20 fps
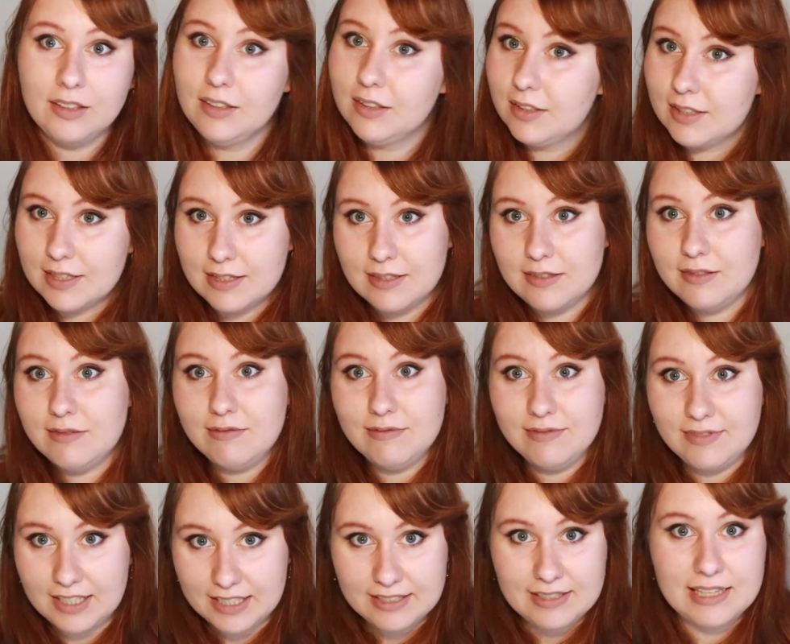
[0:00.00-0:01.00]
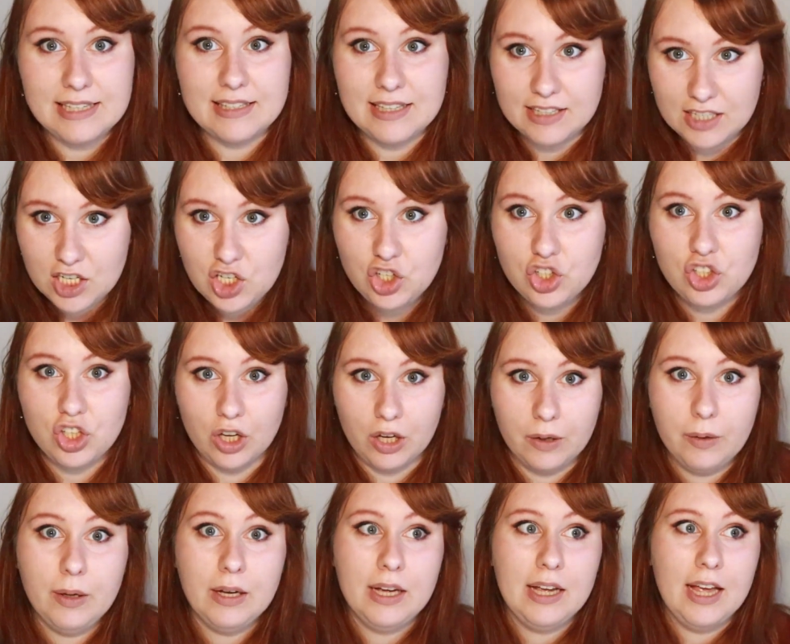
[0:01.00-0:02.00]
Because this is an
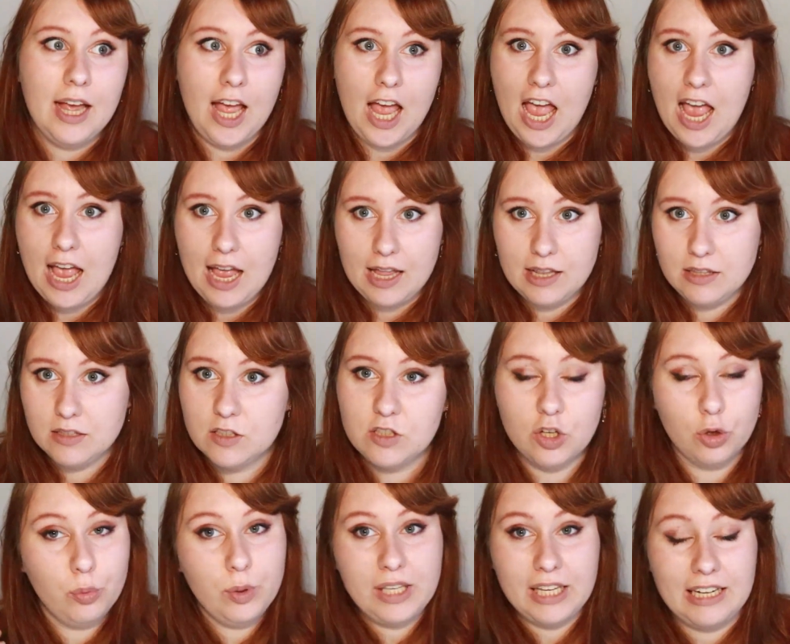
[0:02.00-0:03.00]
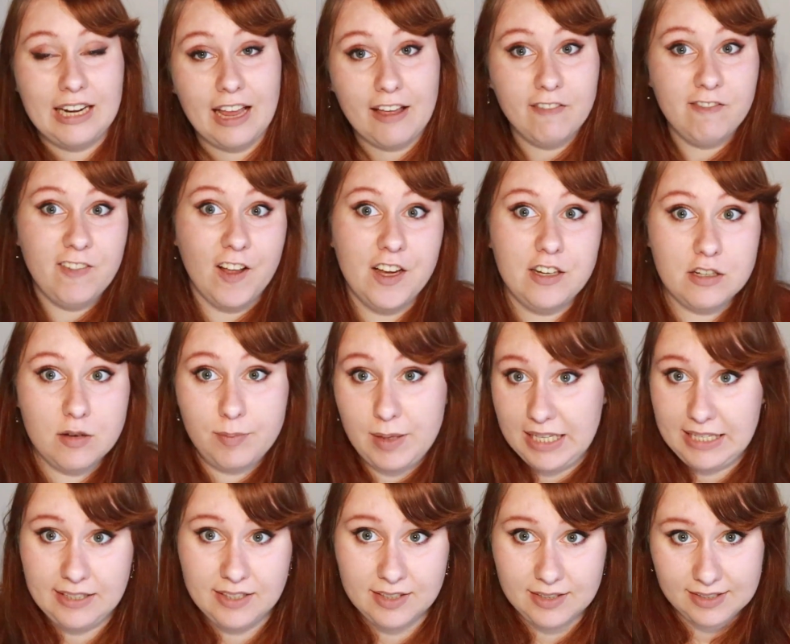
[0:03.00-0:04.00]
issue, and so we can like find a
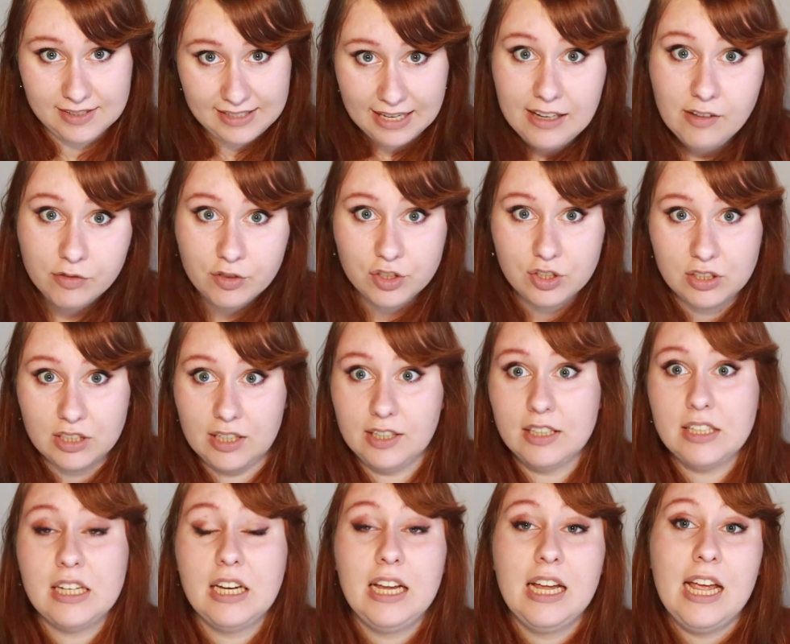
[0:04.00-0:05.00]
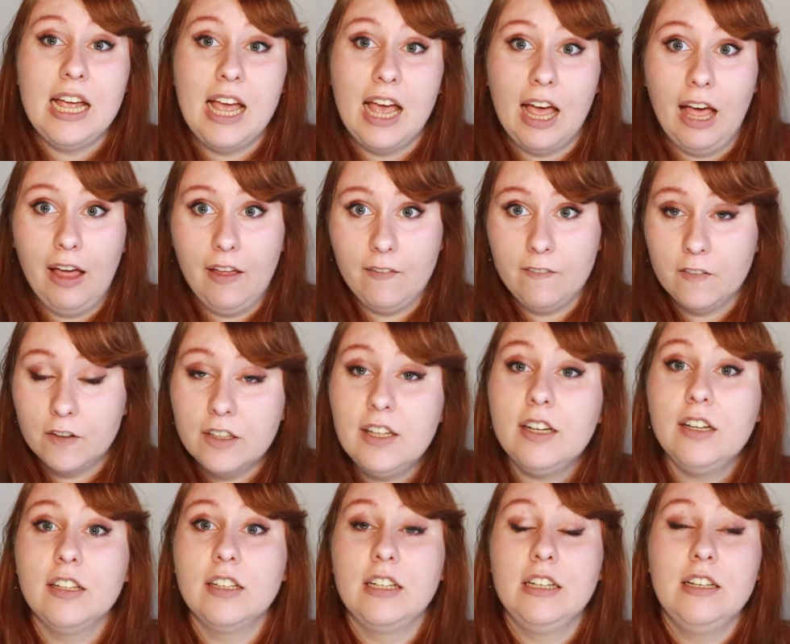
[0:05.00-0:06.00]
place to stay for tonight. And the
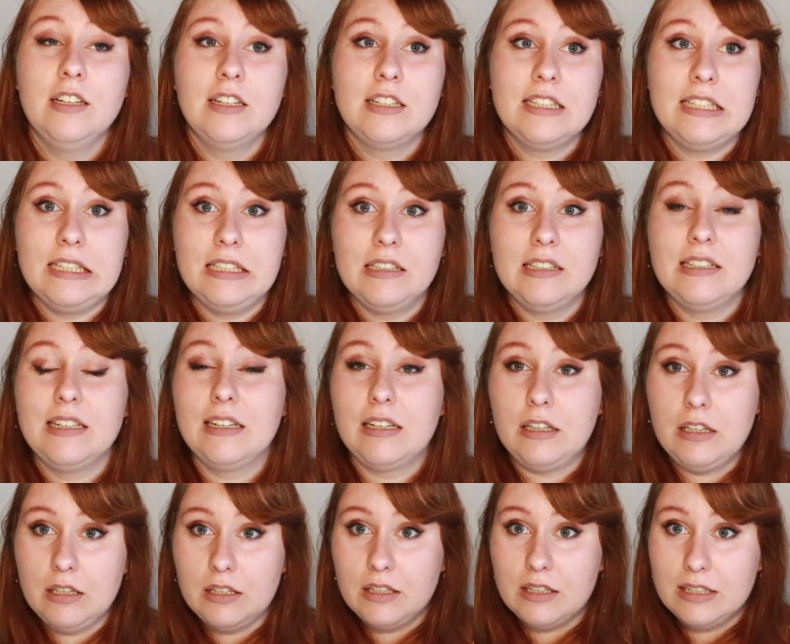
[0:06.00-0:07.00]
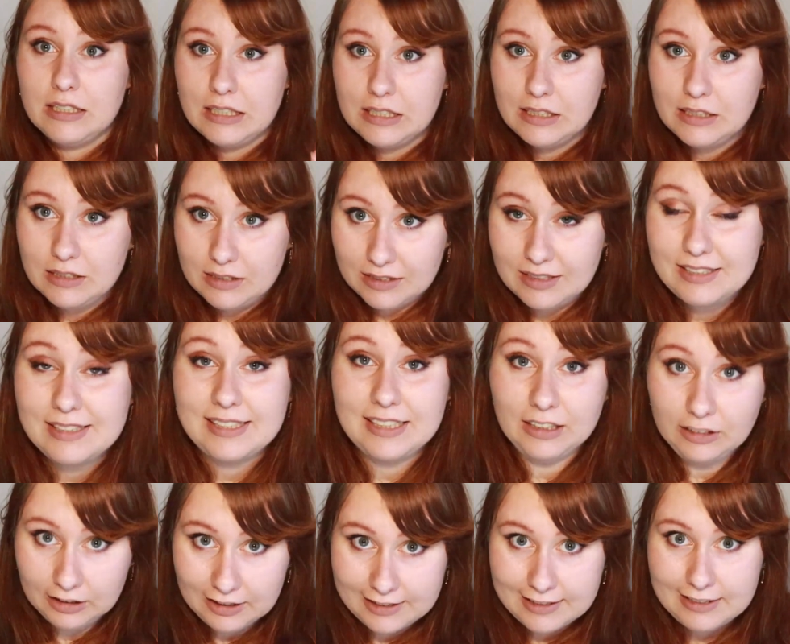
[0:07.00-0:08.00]
guy,
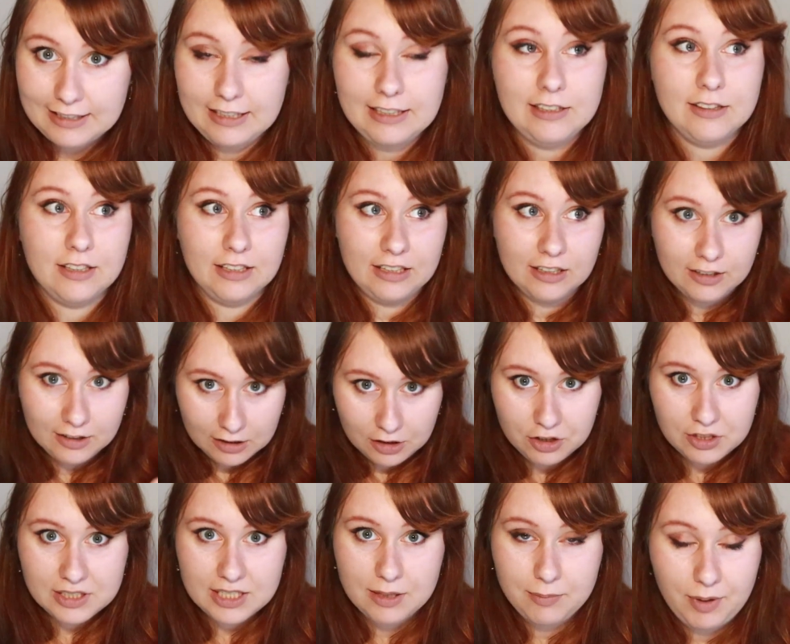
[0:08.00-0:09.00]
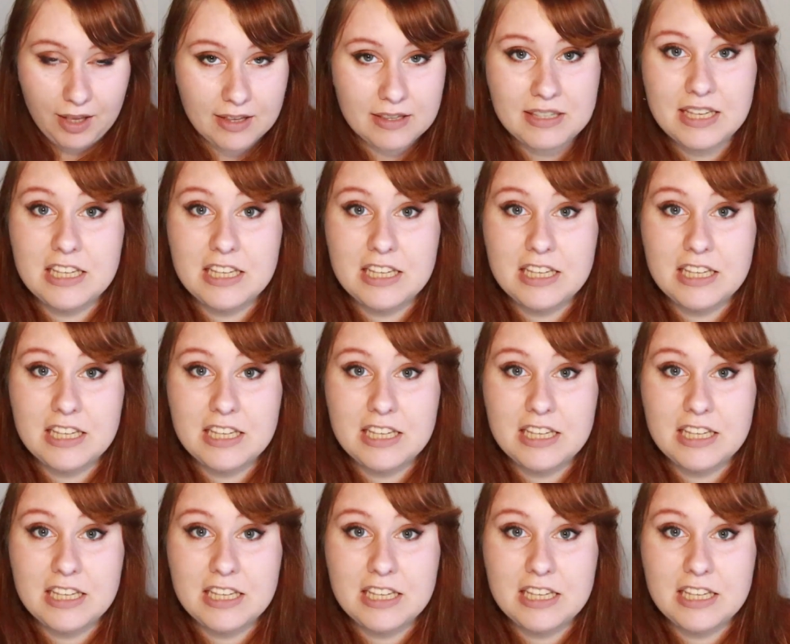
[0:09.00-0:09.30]
seriously, the guy looks at me and